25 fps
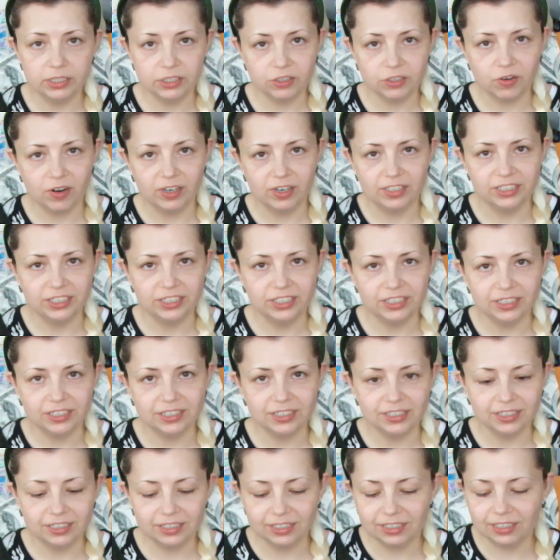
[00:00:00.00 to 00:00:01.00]

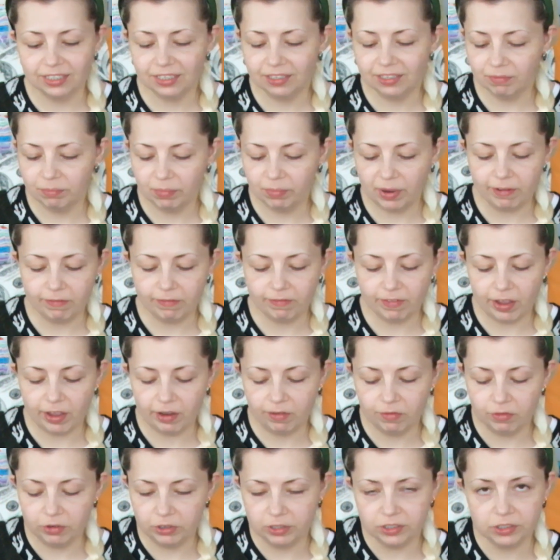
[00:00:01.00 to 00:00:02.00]
scrunchies, my
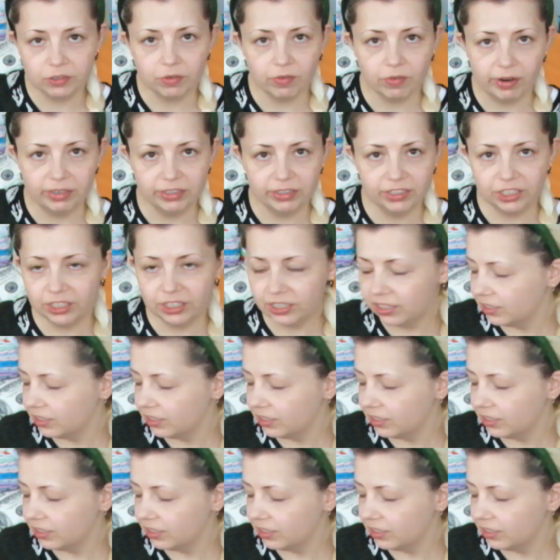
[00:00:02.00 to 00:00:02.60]
favorite scrunchie.